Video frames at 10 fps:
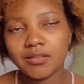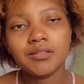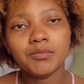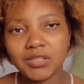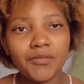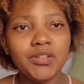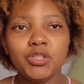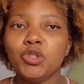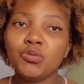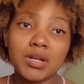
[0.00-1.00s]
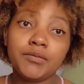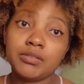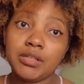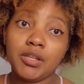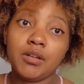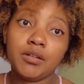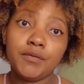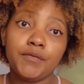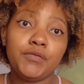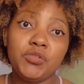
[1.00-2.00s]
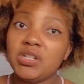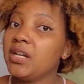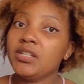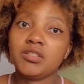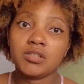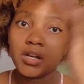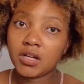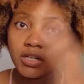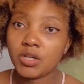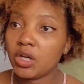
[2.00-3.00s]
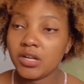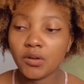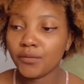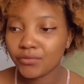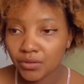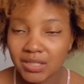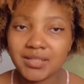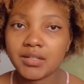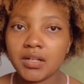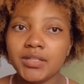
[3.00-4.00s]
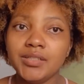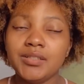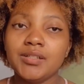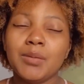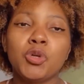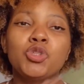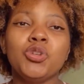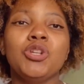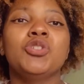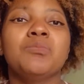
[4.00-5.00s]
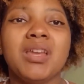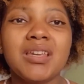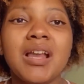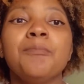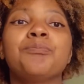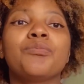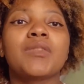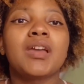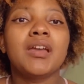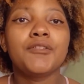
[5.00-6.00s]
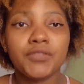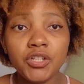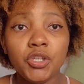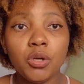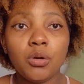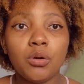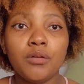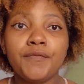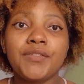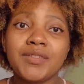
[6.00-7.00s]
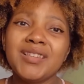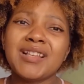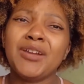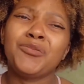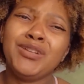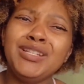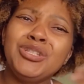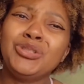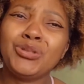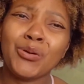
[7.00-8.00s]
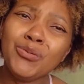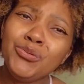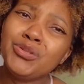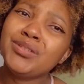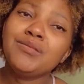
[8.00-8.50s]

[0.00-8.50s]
Definitely you will love it here if you like any of the things that I listed. I'm also going to make a video of the things I really don't